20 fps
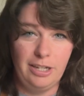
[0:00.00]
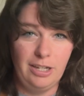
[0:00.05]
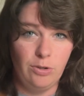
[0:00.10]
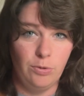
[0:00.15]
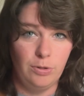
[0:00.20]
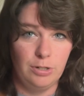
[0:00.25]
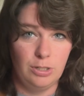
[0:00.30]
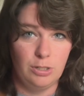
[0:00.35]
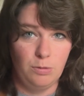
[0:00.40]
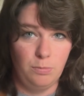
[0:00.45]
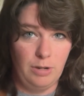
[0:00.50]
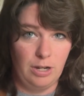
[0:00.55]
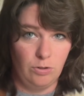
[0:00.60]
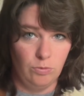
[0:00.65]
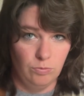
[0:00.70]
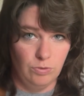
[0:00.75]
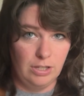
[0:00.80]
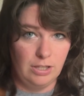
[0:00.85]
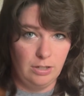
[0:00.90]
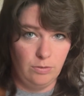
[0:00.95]
going to make
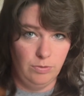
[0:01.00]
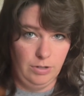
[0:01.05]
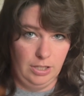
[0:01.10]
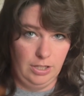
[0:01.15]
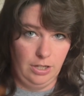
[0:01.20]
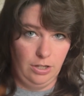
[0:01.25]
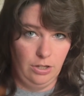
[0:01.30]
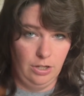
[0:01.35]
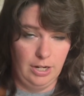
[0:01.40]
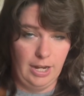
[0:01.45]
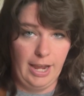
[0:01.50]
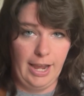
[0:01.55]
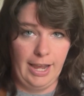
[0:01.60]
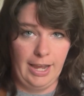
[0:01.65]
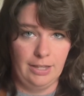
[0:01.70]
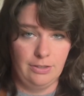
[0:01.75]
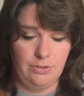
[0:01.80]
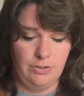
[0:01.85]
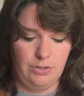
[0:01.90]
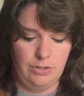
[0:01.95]
really, really good
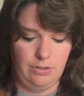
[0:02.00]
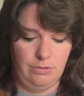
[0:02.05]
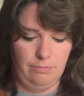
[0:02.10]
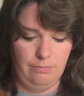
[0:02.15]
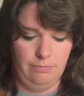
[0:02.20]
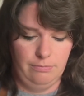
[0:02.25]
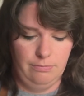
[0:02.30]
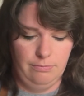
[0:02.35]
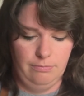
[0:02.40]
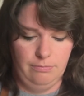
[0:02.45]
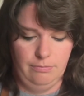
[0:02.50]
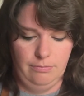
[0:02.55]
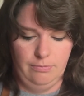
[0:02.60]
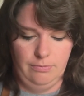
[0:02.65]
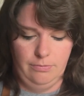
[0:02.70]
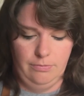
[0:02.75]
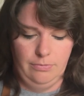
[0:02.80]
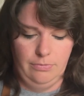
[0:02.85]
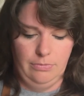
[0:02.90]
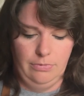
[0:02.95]
hats.
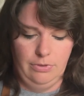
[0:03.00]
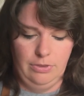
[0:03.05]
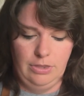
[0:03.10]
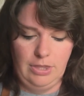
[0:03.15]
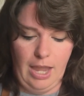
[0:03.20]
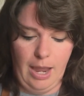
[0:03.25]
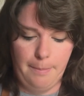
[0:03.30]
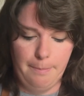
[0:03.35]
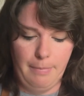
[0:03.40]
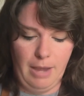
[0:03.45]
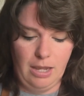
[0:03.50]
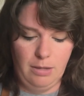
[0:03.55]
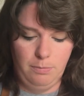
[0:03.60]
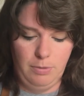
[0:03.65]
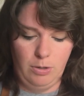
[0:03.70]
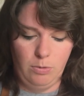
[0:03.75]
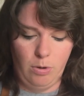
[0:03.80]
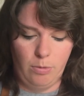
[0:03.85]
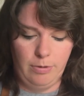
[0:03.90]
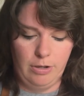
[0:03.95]
That might be
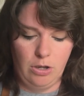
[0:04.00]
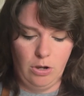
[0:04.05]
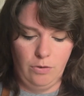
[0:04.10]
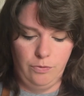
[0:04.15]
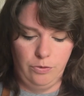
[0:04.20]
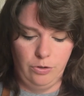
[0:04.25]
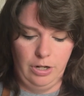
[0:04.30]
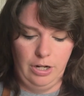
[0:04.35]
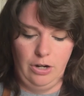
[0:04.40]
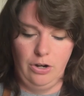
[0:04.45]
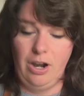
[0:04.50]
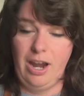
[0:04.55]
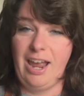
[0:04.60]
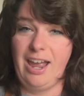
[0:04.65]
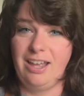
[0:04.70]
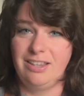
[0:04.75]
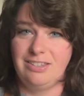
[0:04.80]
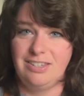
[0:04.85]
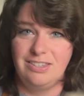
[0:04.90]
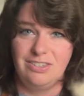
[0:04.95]
what we go for here,
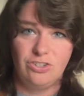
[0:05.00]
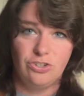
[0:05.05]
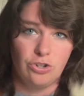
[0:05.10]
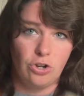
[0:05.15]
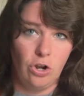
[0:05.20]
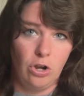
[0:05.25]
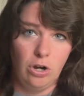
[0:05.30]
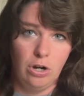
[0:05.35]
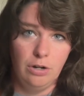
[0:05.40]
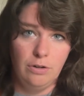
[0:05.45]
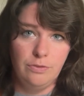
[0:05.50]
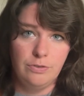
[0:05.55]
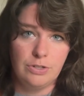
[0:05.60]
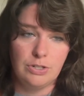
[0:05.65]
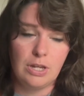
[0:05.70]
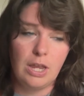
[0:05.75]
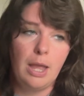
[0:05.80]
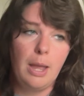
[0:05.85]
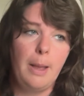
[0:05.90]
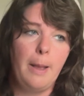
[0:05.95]
hats and scarves.
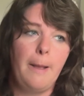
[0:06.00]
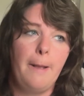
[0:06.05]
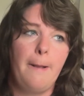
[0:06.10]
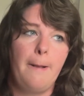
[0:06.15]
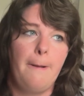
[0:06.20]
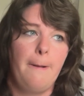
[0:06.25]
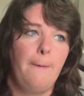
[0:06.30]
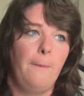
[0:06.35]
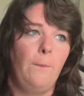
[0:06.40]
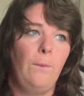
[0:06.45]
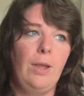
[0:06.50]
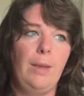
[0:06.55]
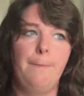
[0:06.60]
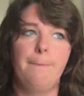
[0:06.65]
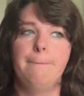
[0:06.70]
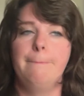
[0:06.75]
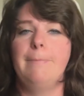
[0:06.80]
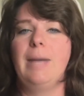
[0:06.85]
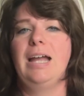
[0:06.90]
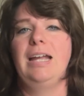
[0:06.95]
We
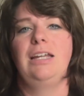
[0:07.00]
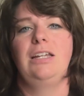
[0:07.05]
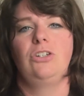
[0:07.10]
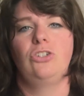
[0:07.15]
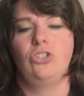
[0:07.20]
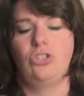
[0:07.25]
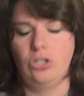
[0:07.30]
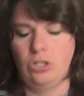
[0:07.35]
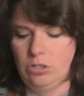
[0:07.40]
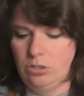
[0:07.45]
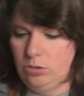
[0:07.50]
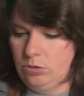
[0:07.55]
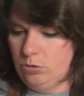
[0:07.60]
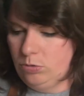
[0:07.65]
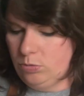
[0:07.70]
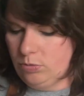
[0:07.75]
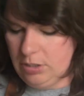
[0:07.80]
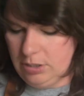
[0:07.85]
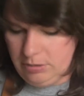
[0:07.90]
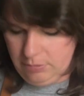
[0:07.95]
might
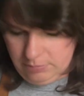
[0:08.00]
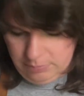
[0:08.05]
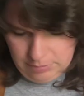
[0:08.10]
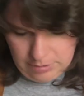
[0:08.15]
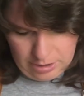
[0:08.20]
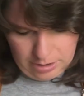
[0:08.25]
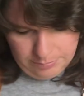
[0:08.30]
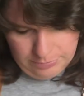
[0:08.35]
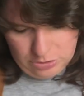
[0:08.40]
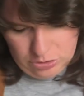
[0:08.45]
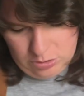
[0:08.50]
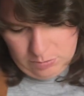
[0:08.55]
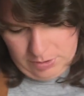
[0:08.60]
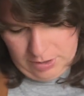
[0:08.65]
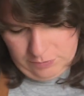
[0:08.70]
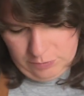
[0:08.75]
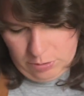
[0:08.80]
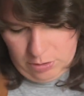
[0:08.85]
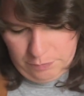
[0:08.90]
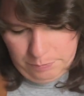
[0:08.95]
do, how much do we
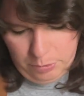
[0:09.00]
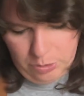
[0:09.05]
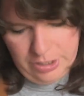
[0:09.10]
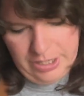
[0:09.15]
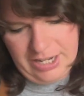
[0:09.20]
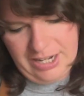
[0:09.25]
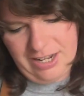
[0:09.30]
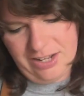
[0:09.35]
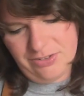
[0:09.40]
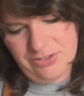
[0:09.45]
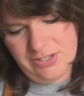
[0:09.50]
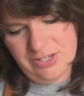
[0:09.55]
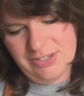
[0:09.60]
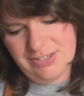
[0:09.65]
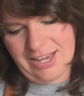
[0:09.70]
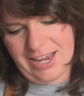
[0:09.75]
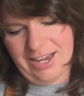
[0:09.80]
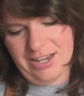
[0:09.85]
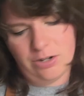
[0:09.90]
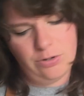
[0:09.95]
have, 12.8 ounces?
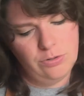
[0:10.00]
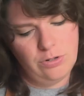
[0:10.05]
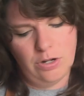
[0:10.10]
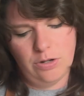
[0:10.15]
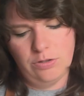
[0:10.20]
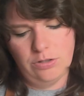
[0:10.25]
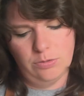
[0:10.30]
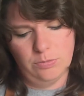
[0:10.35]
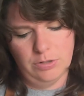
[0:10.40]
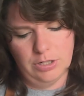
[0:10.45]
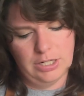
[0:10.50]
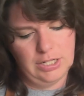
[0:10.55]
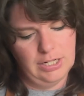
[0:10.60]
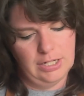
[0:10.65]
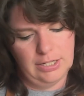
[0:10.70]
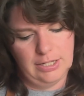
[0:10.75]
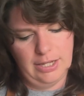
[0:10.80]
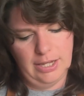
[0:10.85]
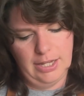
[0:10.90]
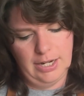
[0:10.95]
I don't know that we're gonna
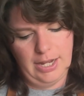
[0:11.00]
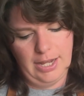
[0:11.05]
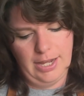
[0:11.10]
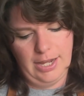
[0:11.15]
get